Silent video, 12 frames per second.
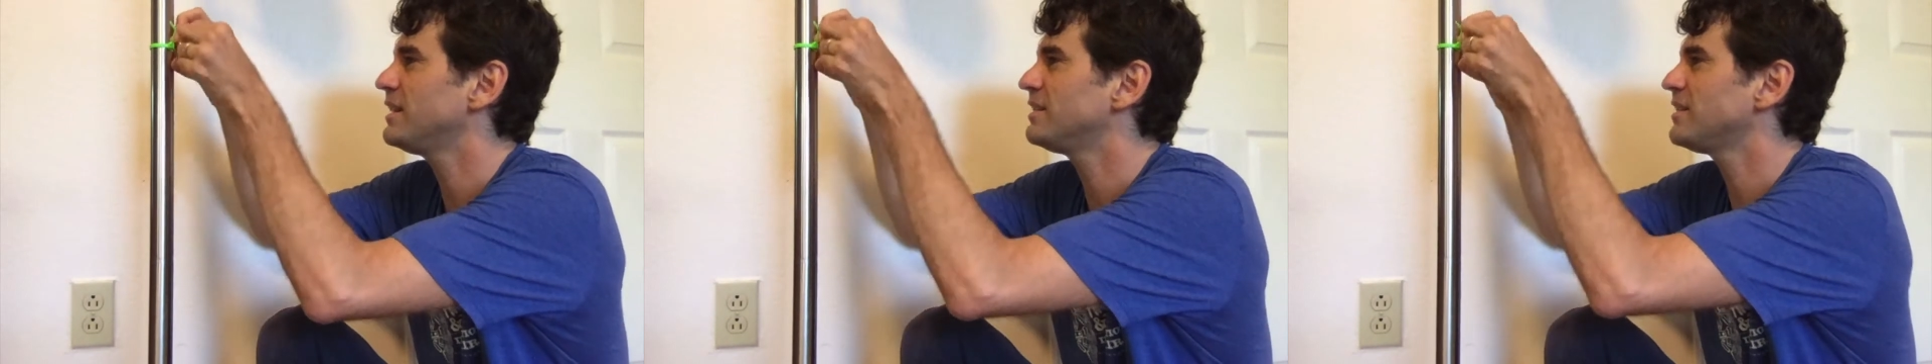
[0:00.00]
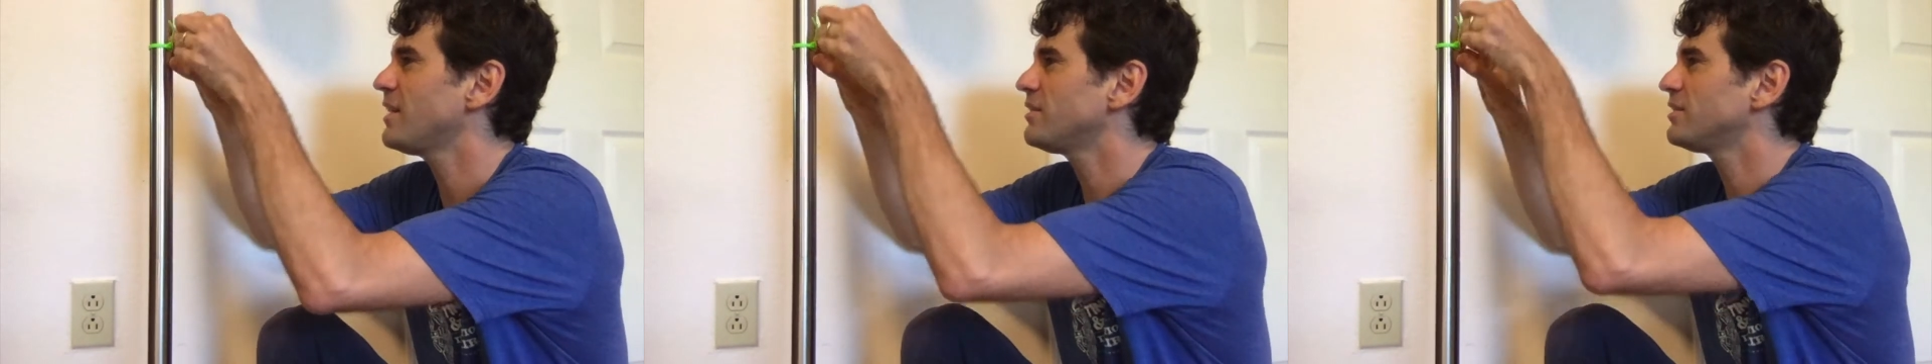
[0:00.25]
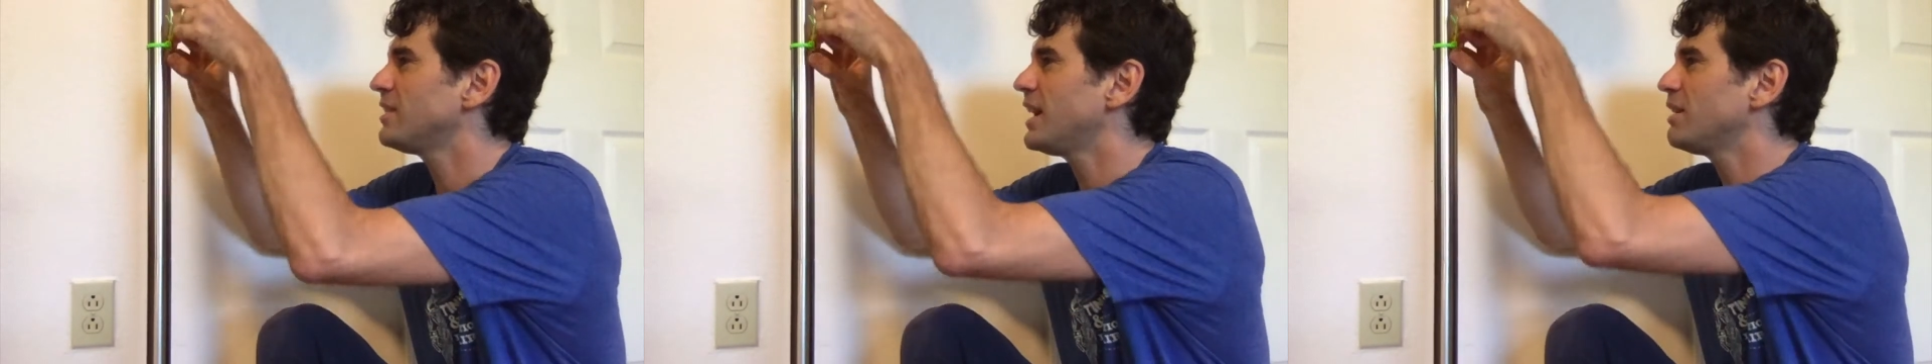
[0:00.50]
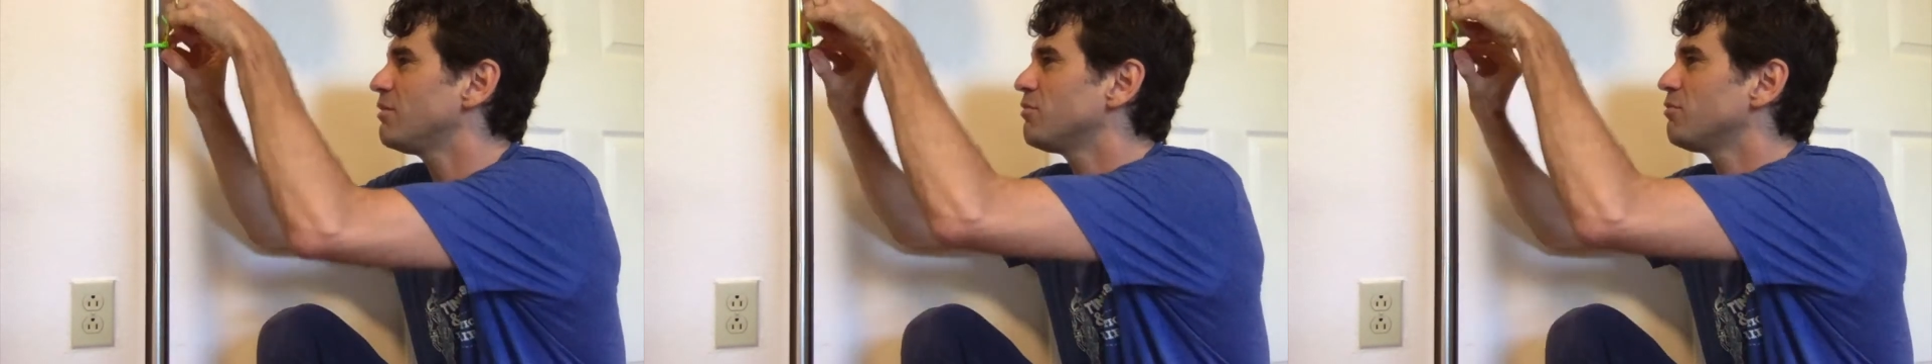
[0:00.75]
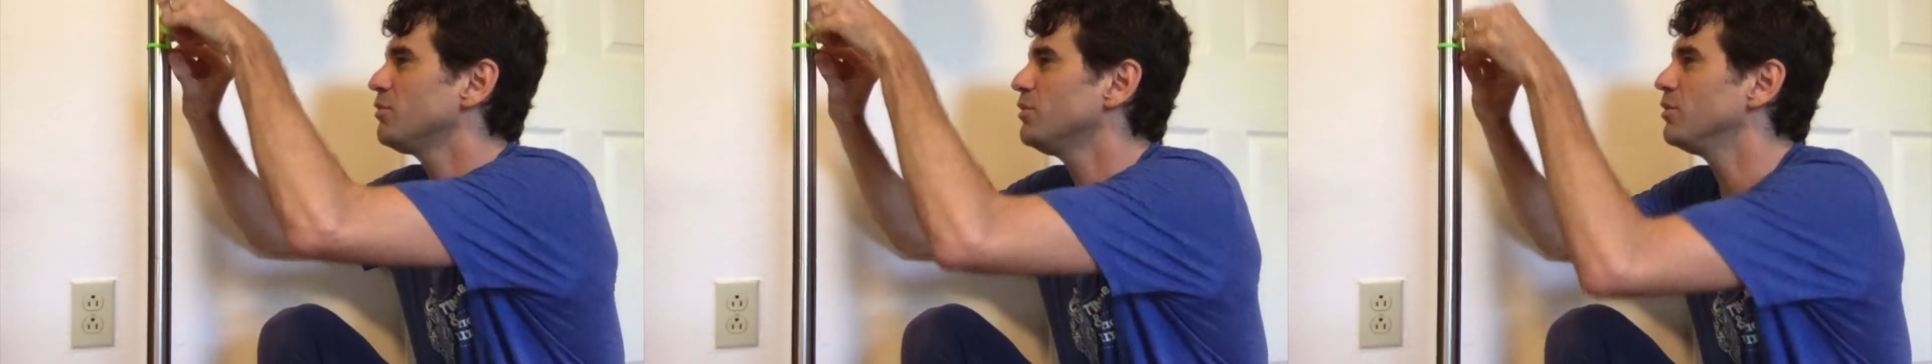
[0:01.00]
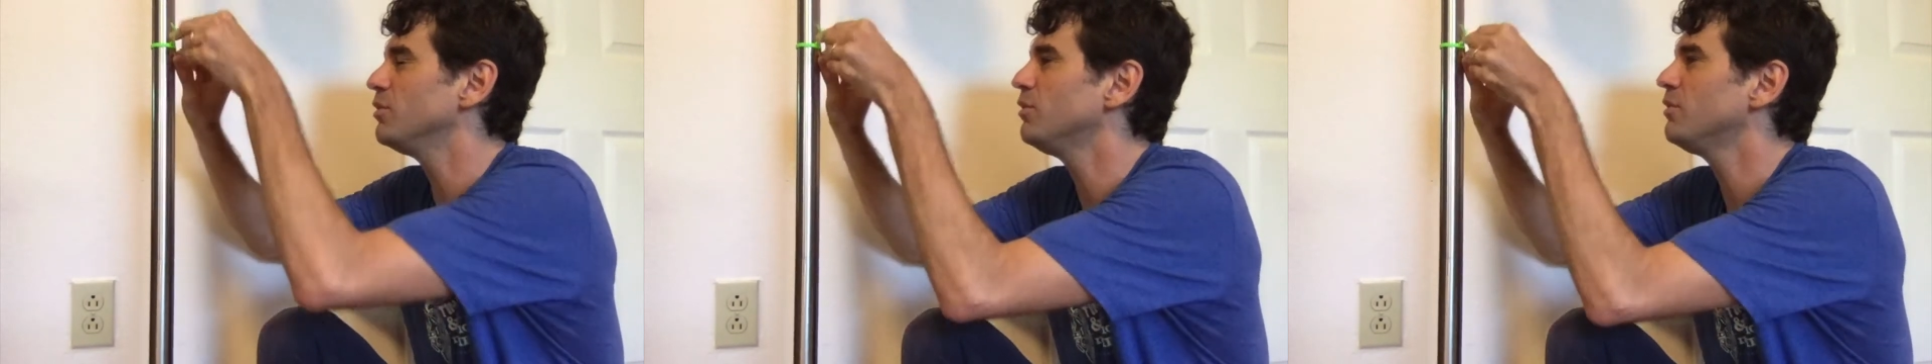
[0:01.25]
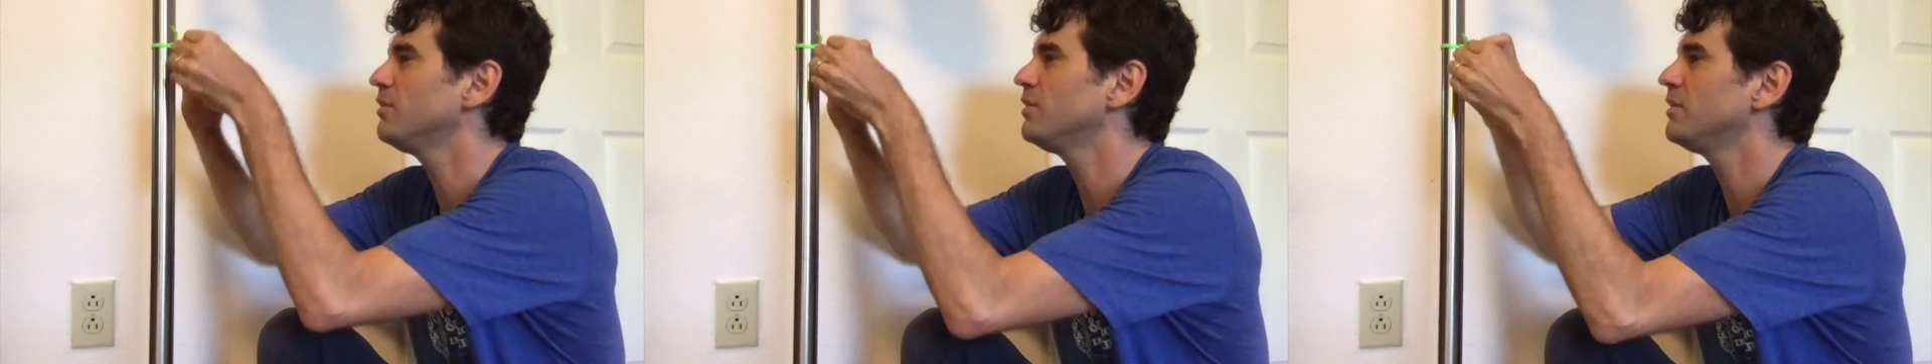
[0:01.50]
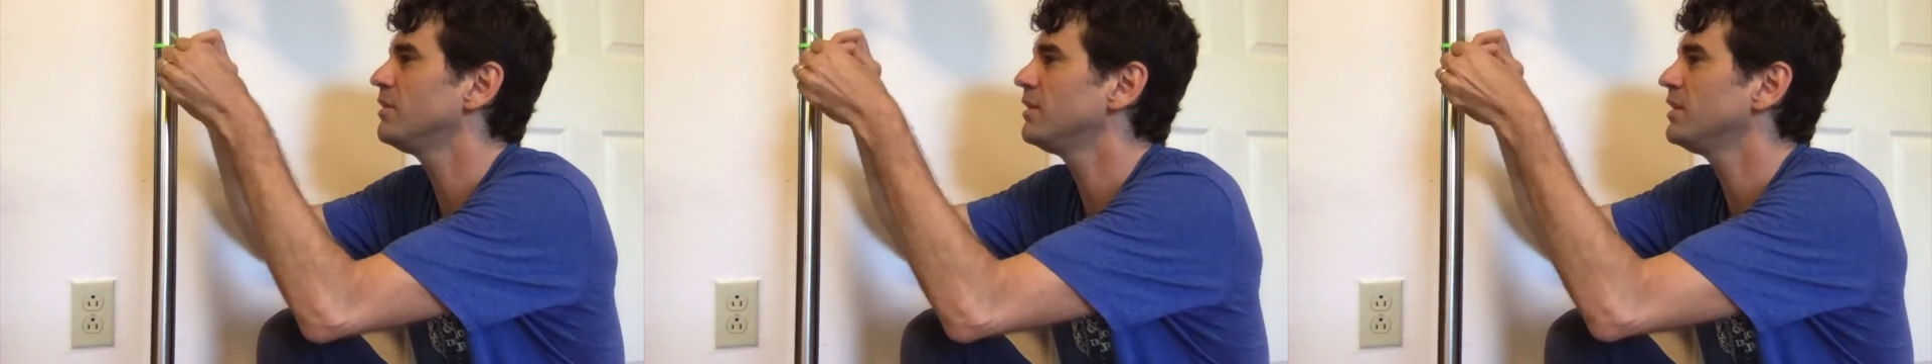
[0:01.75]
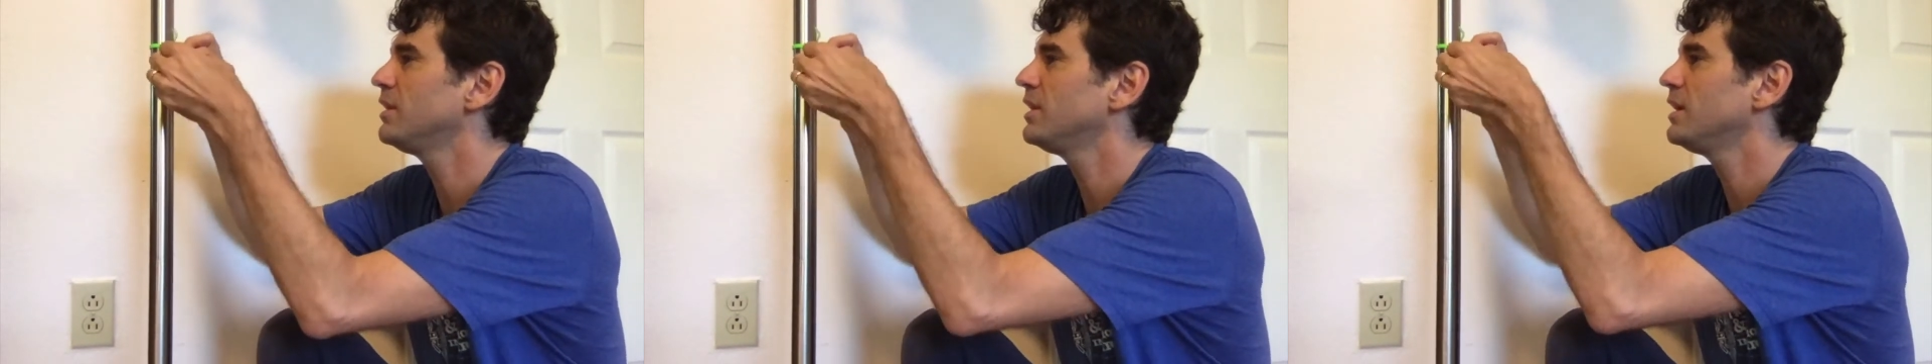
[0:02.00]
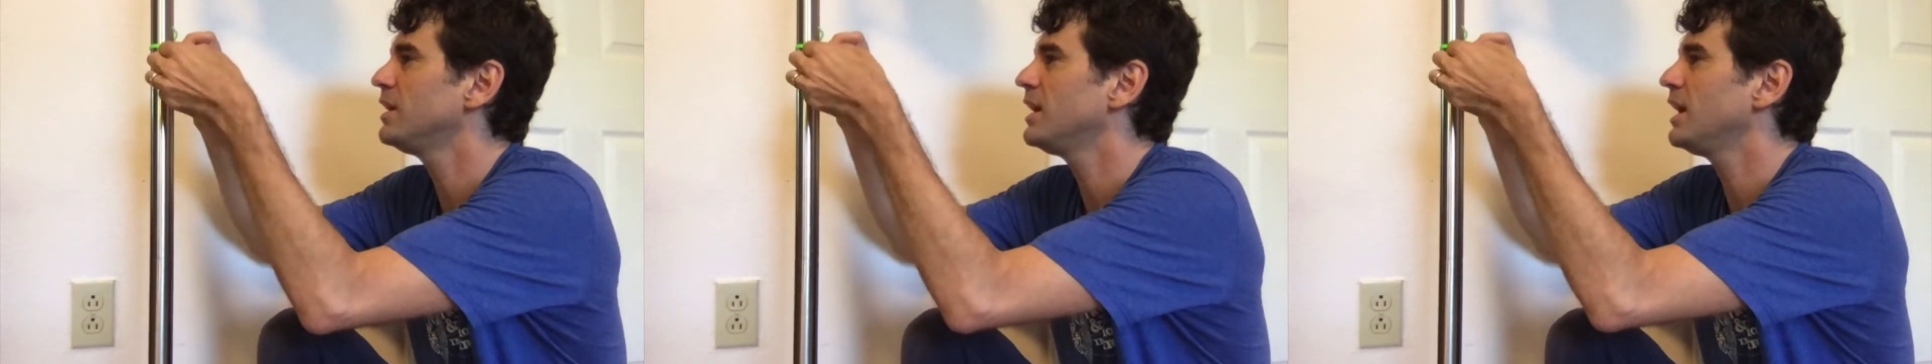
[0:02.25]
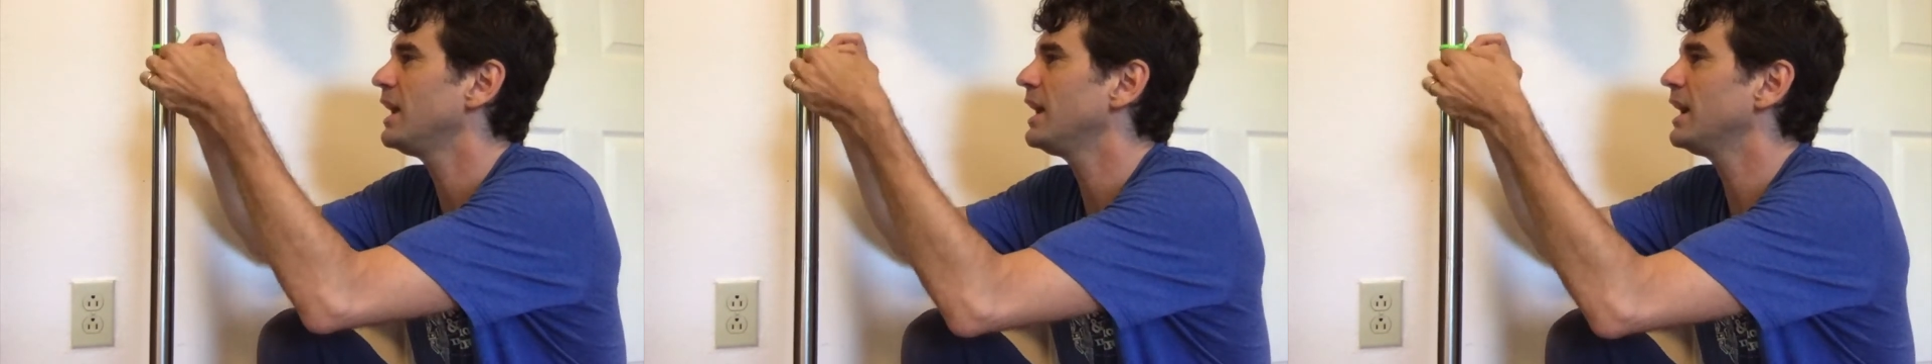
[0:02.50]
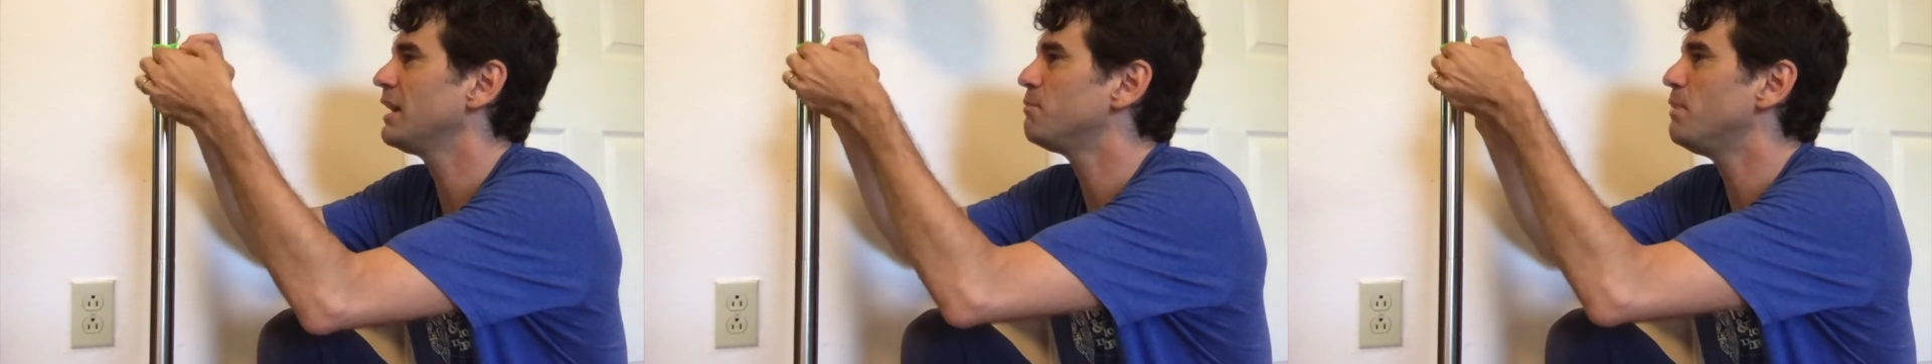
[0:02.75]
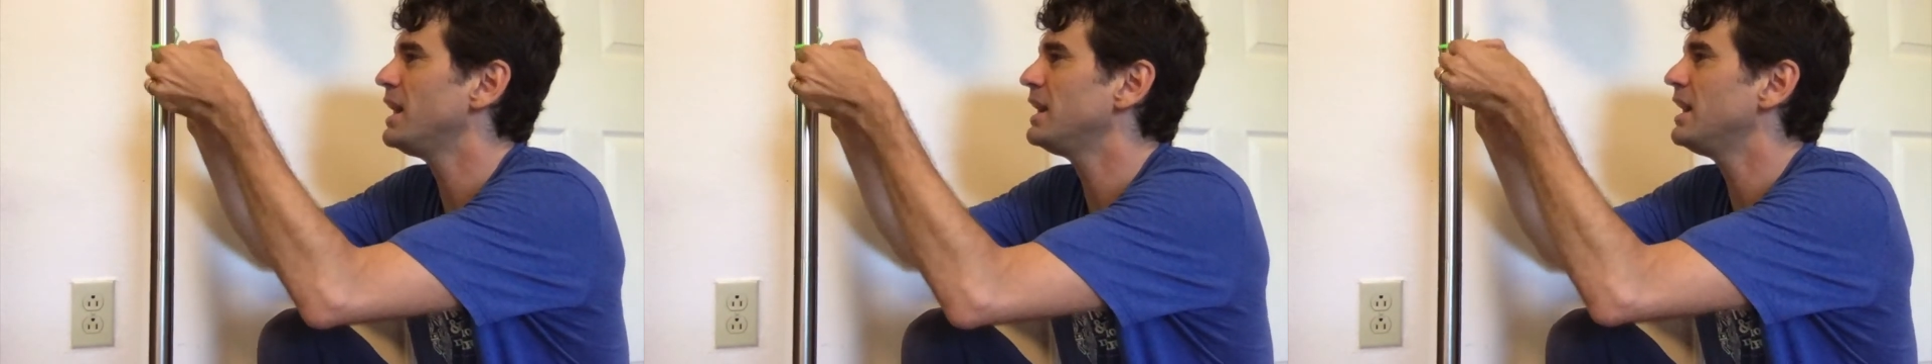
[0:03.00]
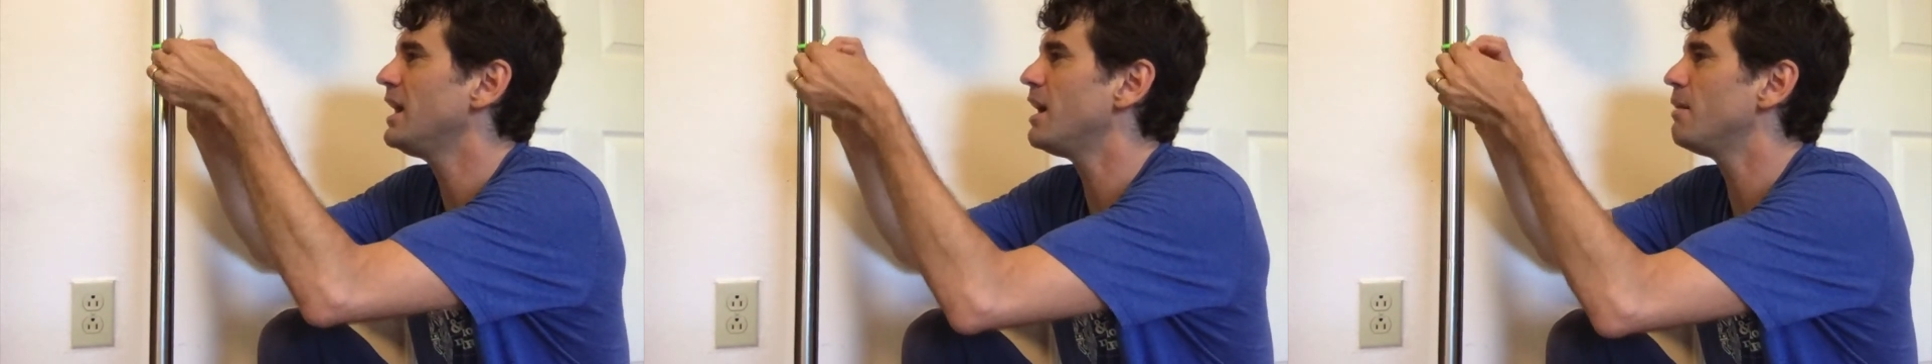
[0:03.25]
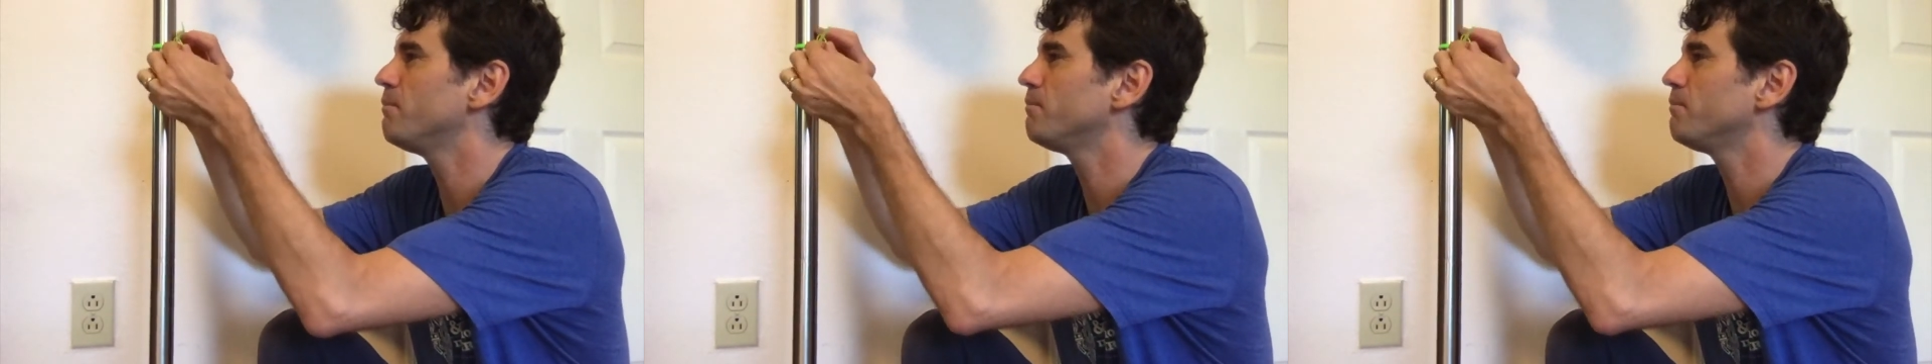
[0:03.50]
other side through and bend it up.